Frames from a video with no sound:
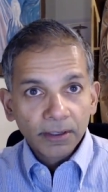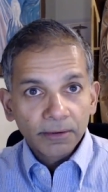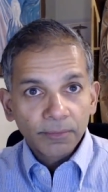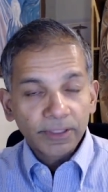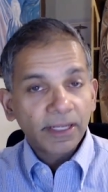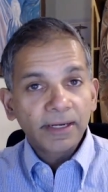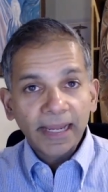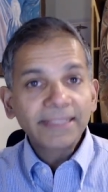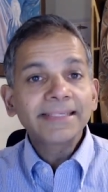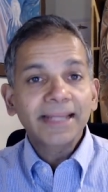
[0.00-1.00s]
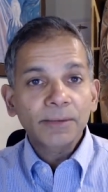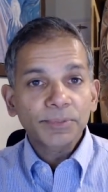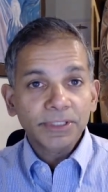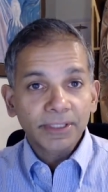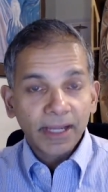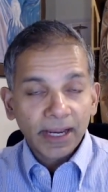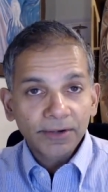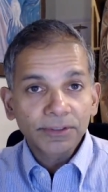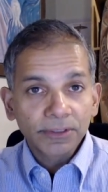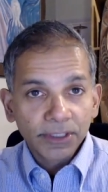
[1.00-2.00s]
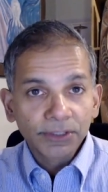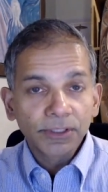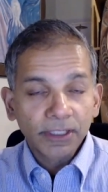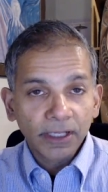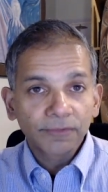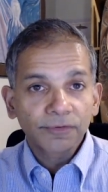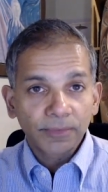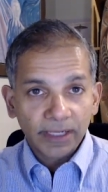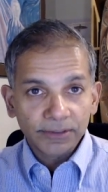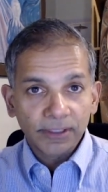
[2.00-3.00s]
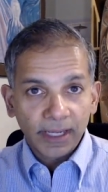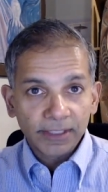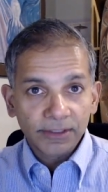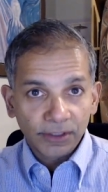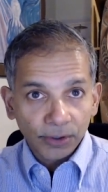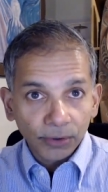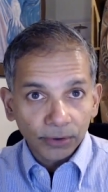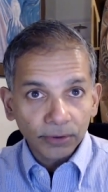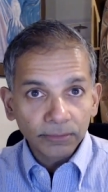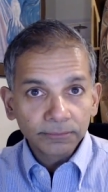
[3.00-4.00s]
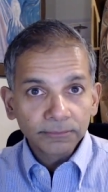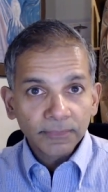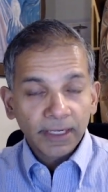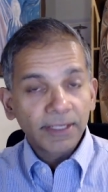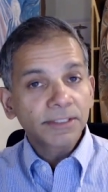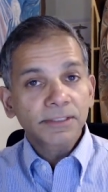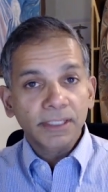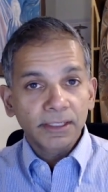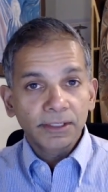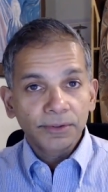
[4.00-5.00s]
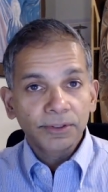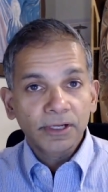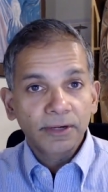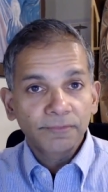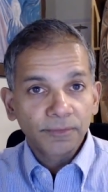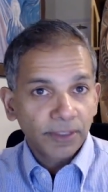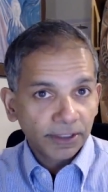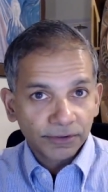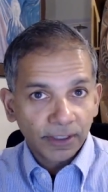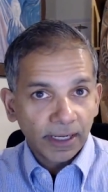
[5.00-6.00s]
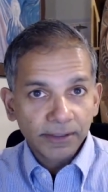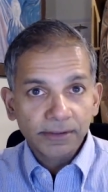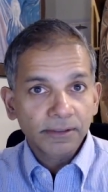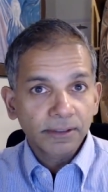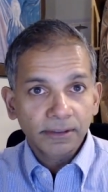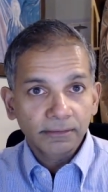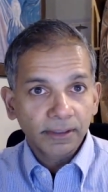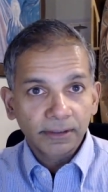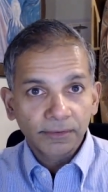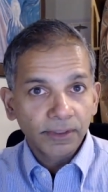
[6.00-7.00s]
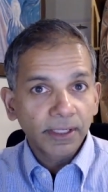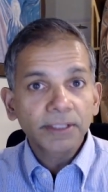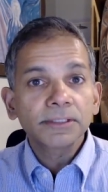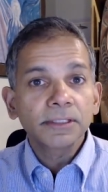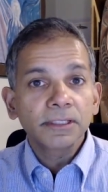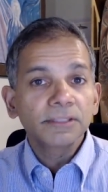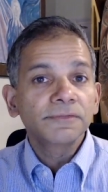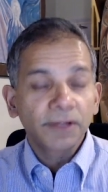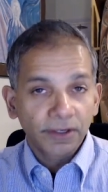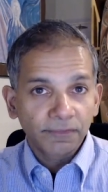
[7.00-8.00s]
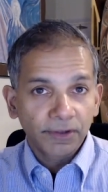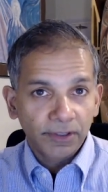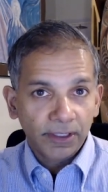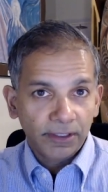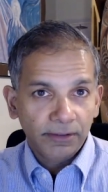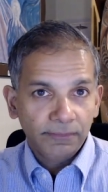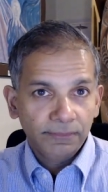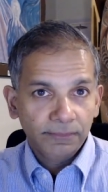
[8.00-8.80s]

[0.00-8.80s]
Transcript: when that 99% of hydrogen literally comes from natural gas and coal, and it's suddenly going to come from electrolyzers and, and green energy, is very, very naive.